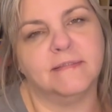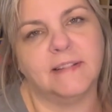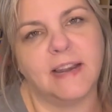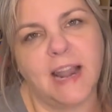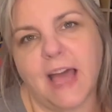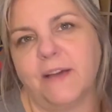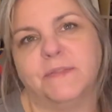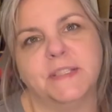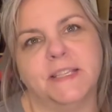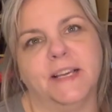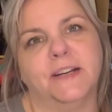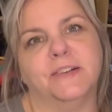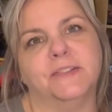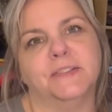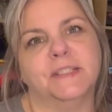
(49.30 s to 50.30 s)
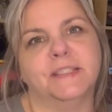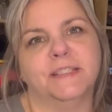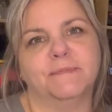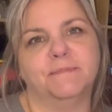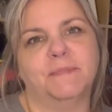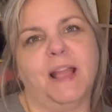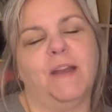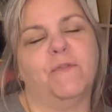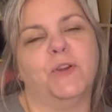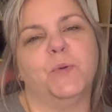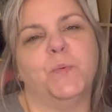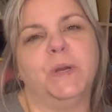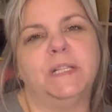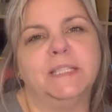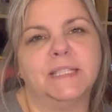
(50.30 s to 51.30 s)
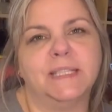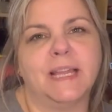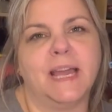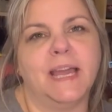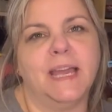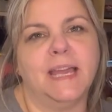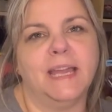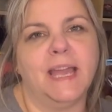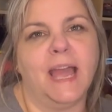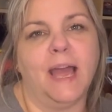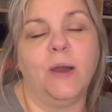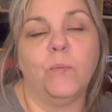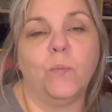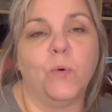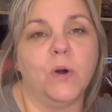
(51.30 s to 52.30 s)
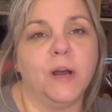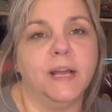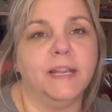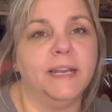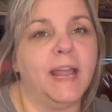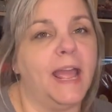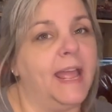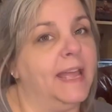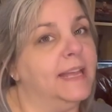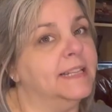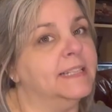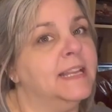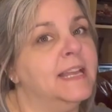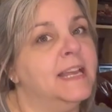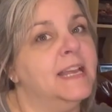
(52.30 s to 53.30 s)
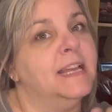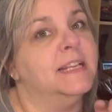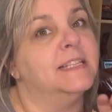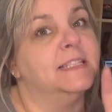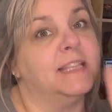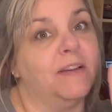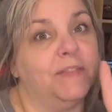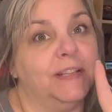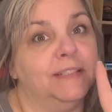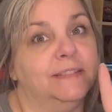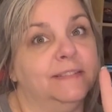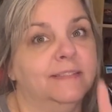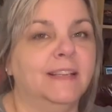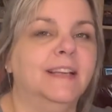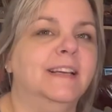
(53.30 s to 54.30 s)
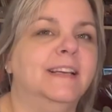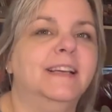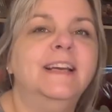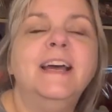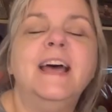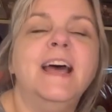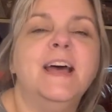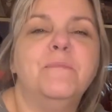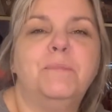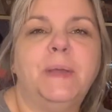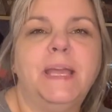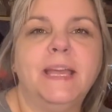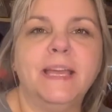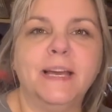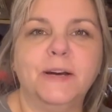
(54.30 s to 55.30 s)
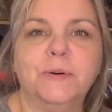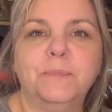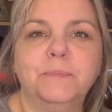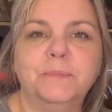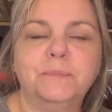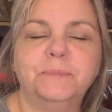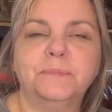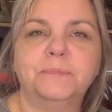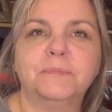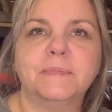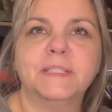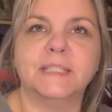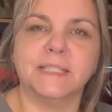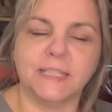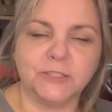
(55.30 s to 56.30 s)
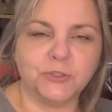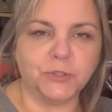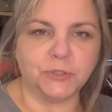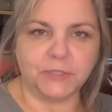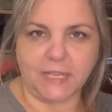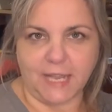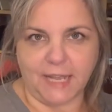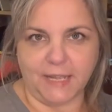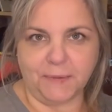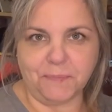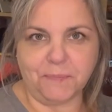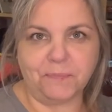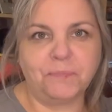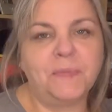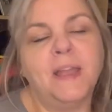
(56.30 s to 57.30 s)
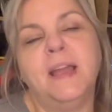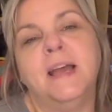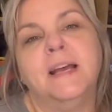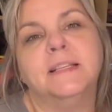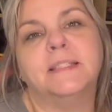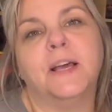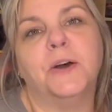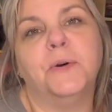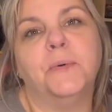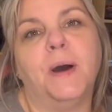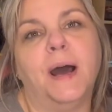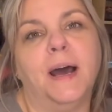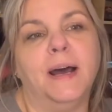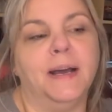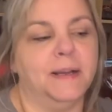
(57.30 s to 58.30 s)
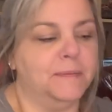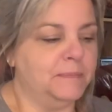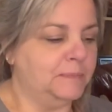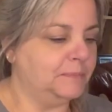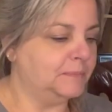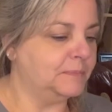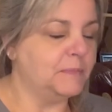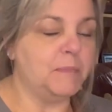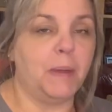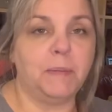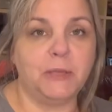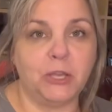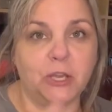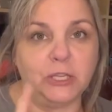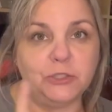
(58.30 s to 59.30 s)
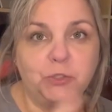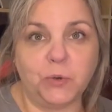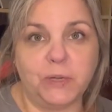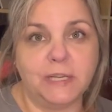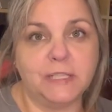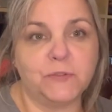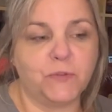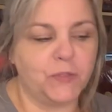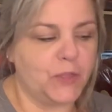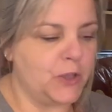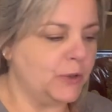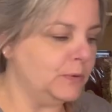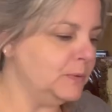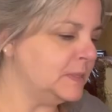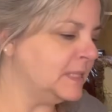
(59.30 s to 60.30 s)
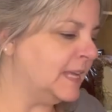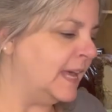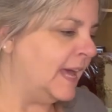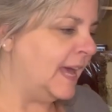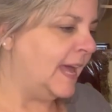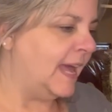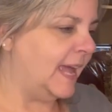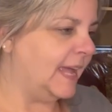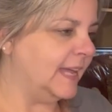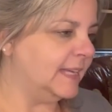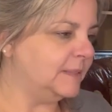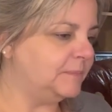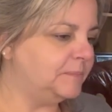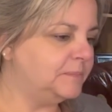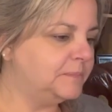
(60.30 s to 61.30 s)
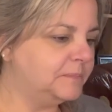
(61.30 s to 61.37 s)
live sales every Wednesday at 1 and 7 p.m. Central Time. So maybe you can join us for those. And